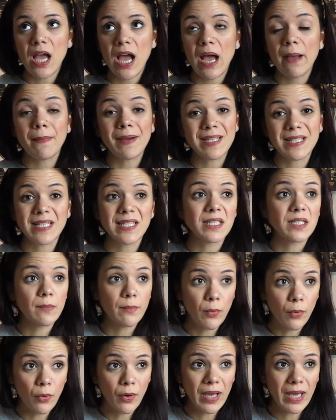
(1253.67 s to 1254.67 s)
and my sister
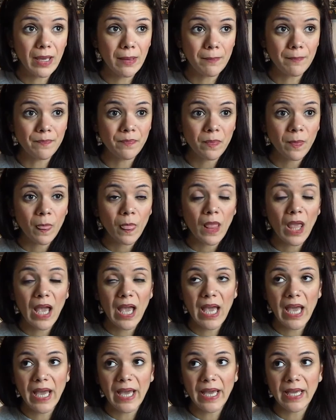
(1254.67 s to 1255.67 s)
bought him
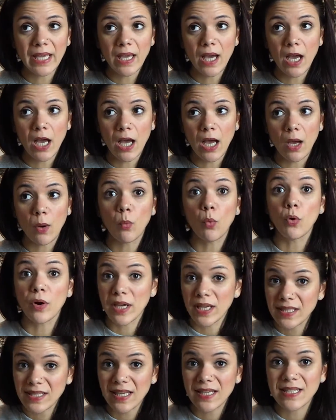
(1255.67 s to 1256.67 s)
a
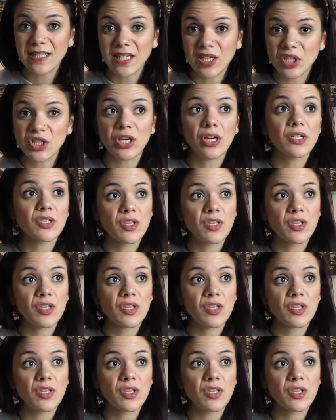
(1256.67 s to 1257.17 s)
Walking Dead t-shirt.